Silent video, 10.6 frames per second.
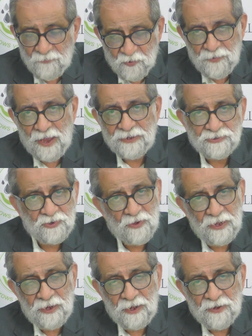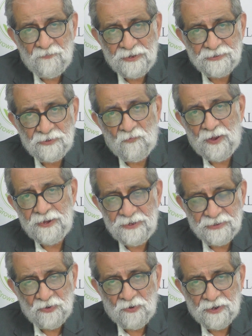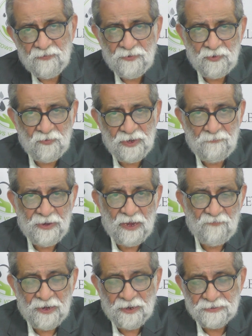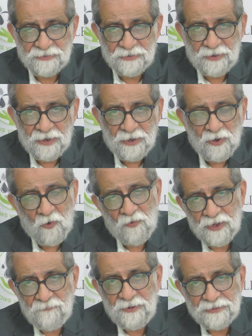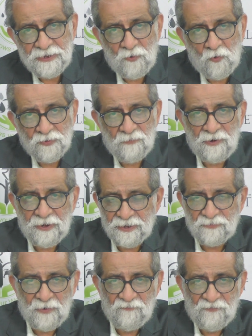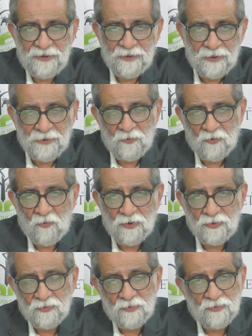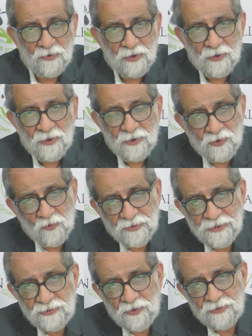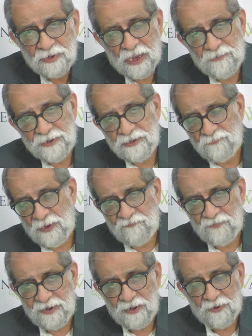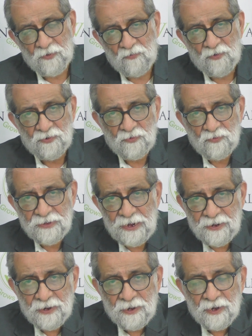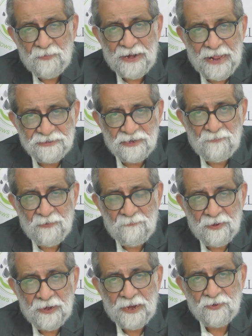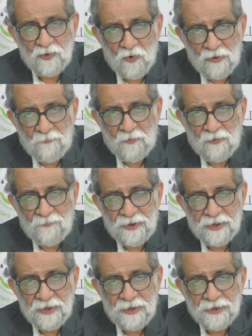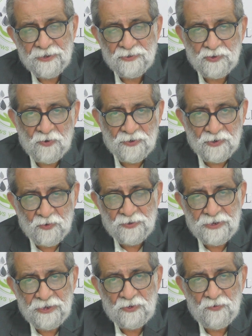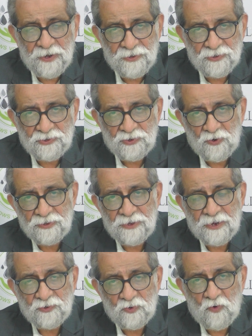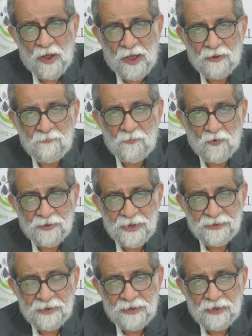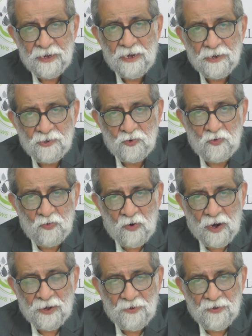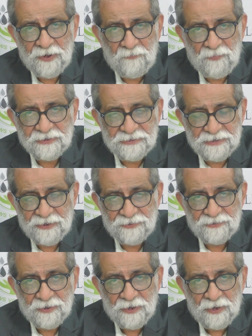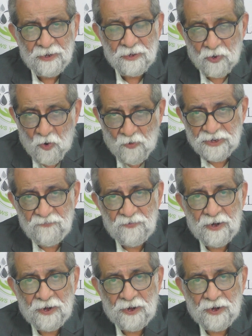You may ask your legal advisor why he has not given you. He may have an answer, or he may say, oh, the builder is my friend, I don't want to do this, or the committee is my friend, I don't want to do that. But as a member and your property, it is your duty to ensure that you are protected 200%, not even